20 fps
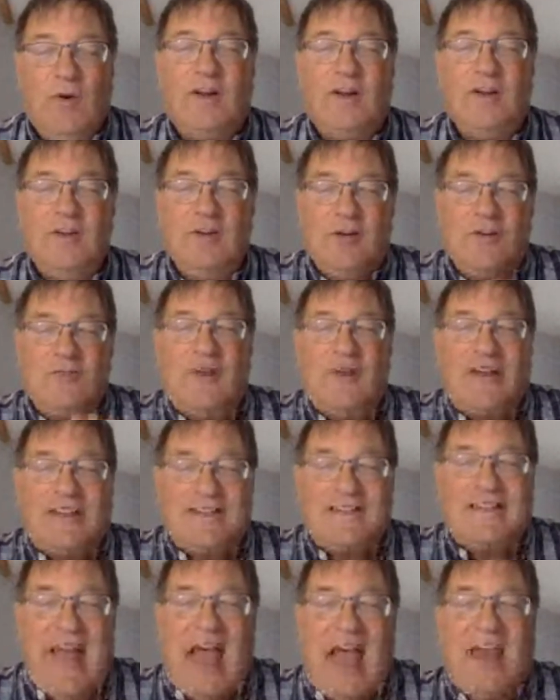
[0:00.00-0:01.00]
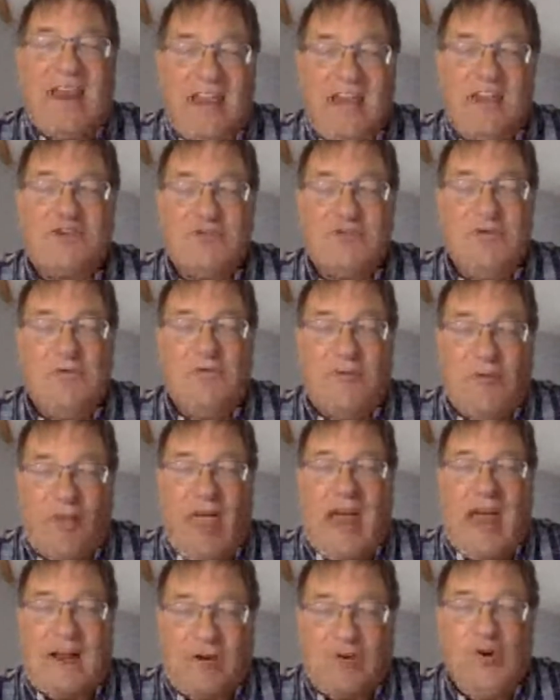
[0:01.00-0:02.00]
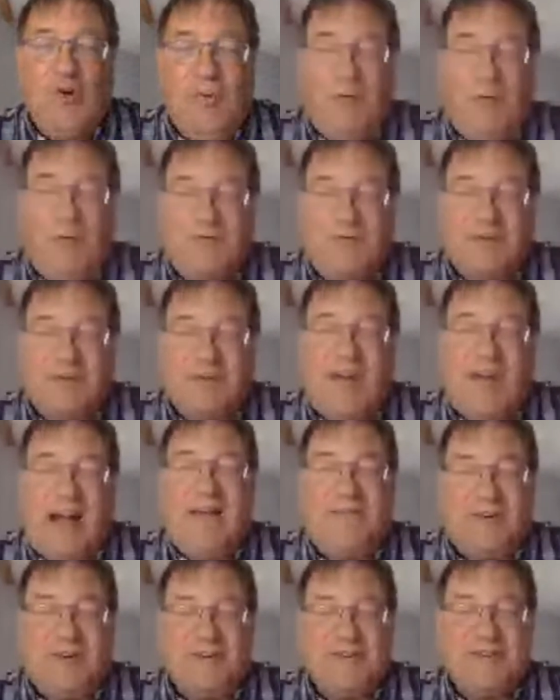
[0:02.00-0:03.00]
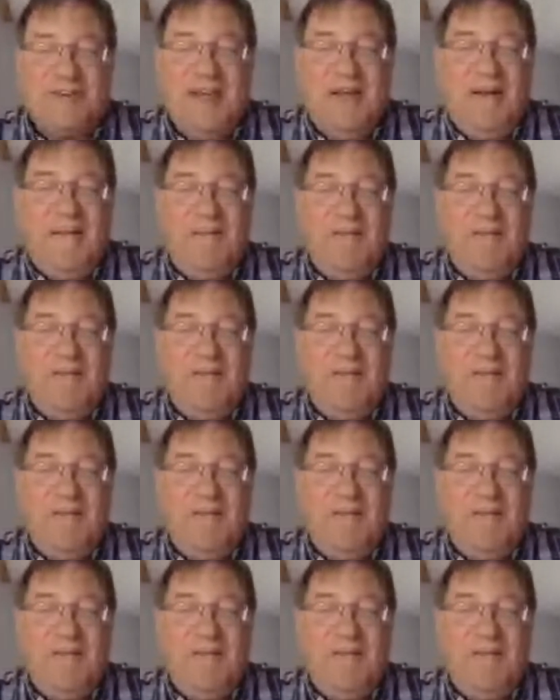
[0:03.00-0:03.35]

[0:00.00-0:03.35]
we're going to address that issue for that group of survivors